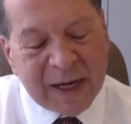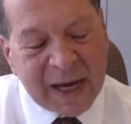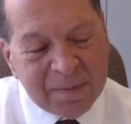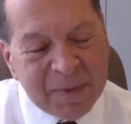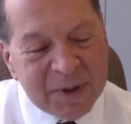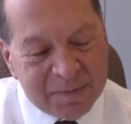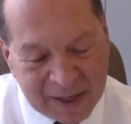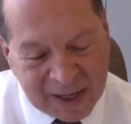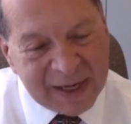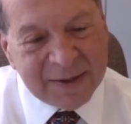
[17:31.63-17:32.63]
happy to
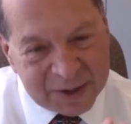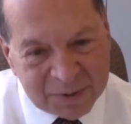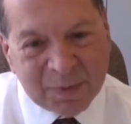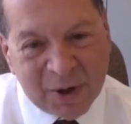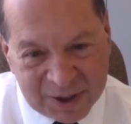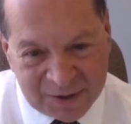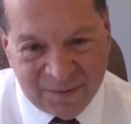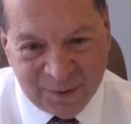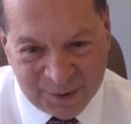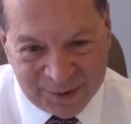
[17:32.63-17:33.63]
pay this price
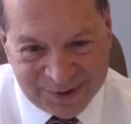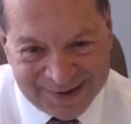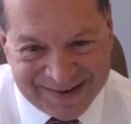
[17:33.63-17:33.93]
for it.